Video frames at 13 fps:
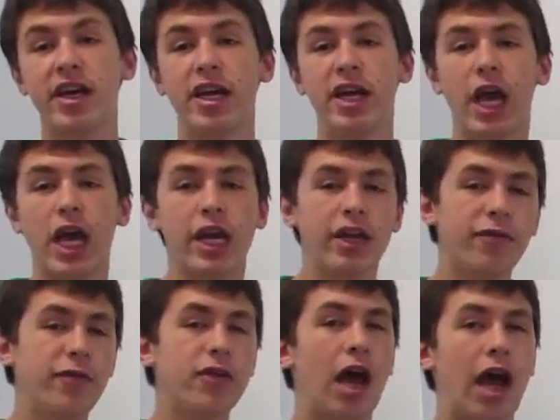And
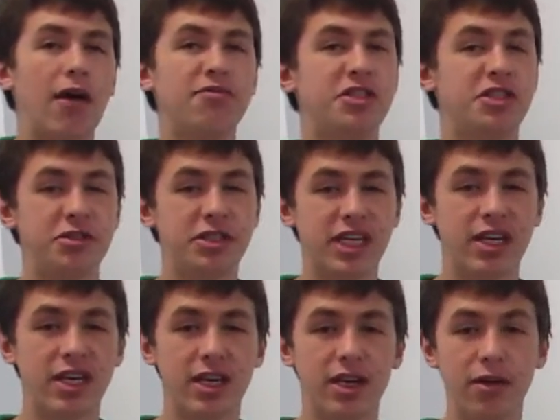if you have a juice
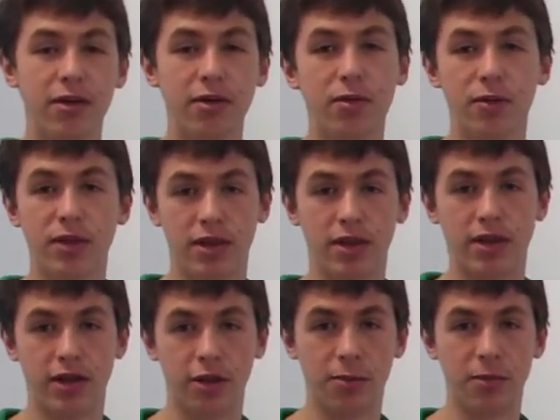container with an
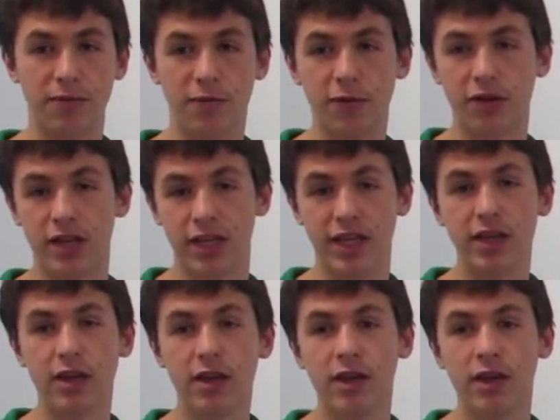aluminum foil lid,